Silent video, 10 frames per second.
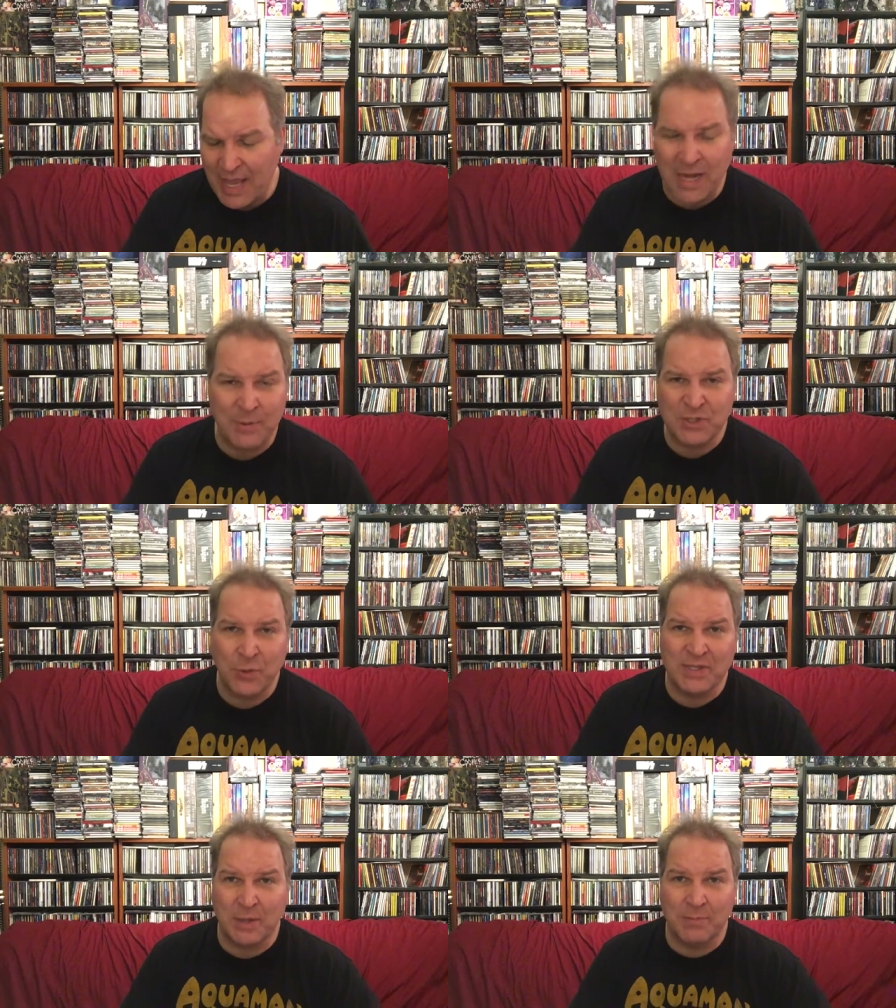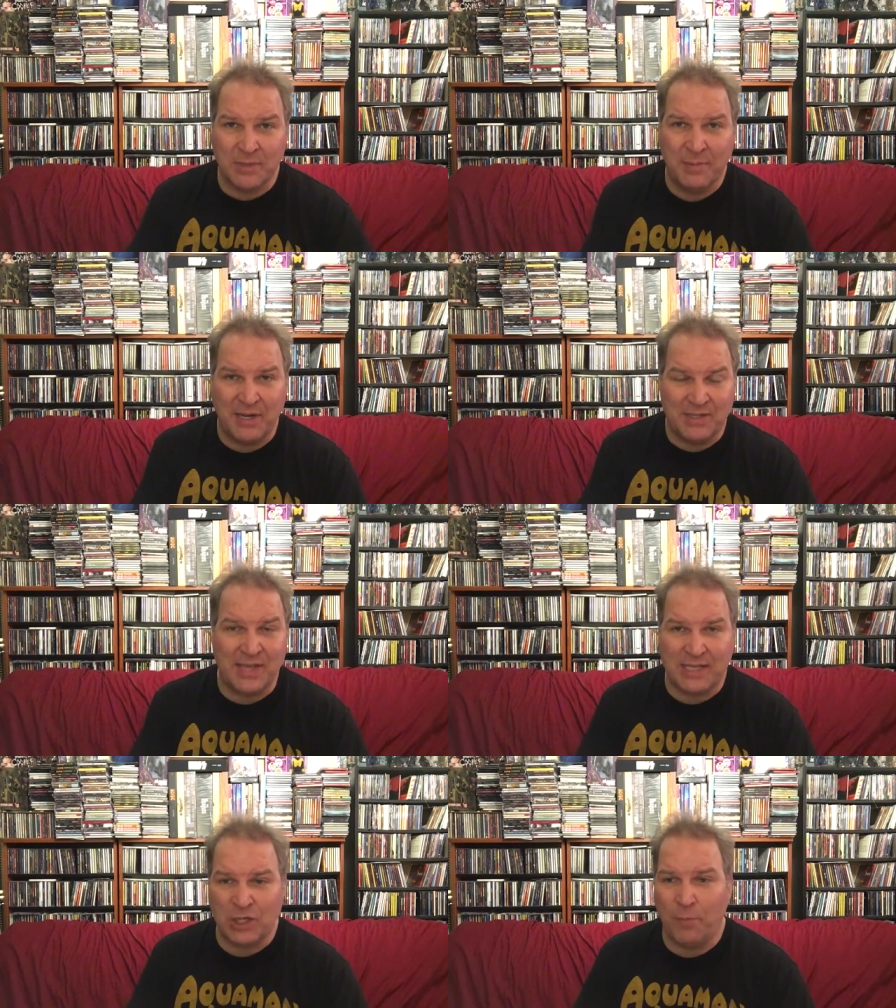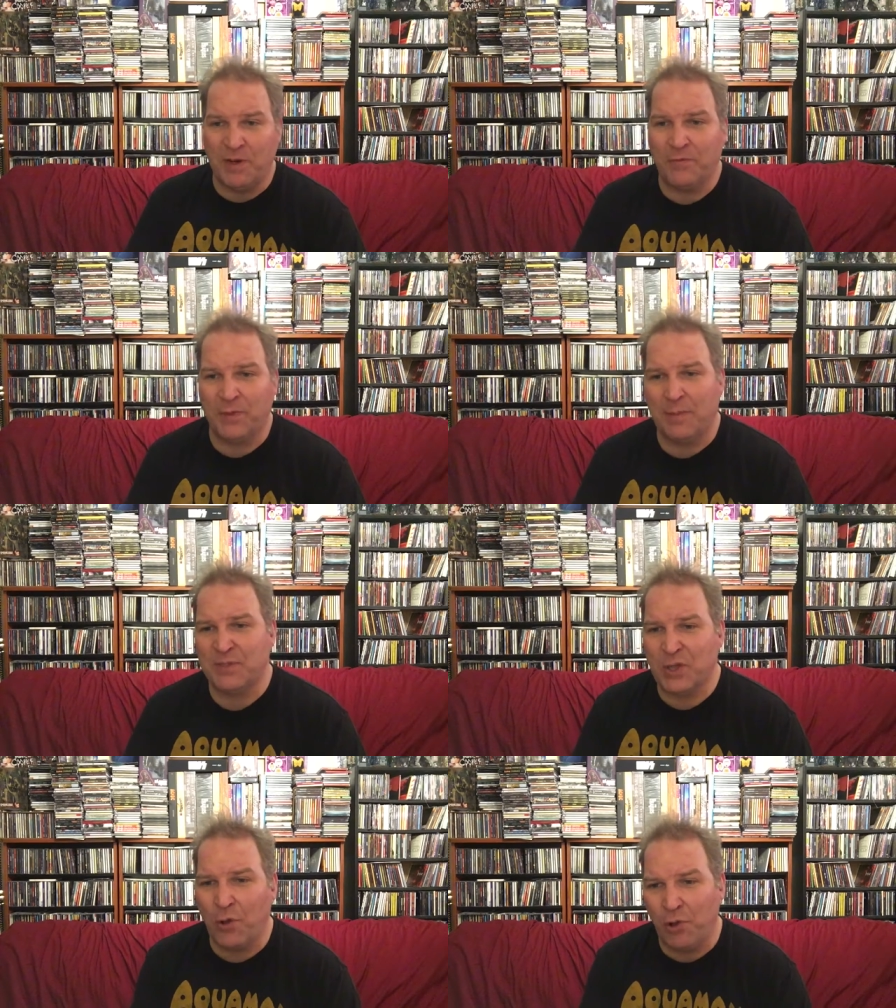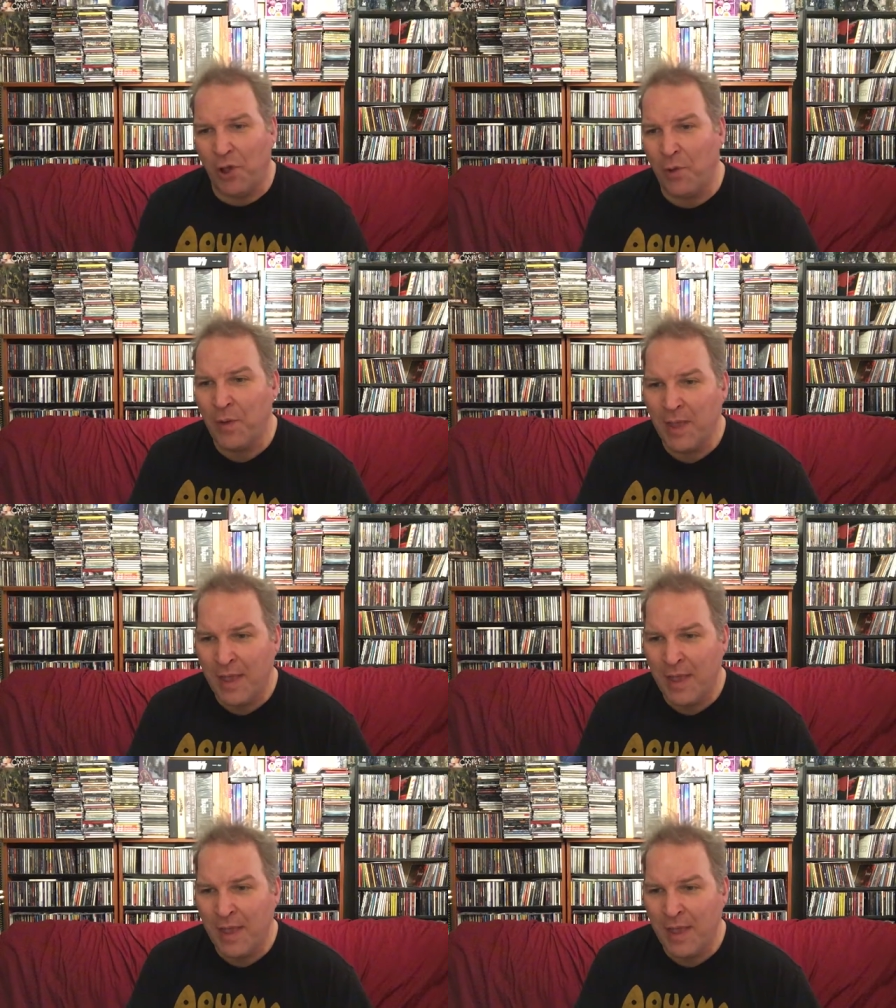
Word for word: And he was doing some limited dates opening for them solo.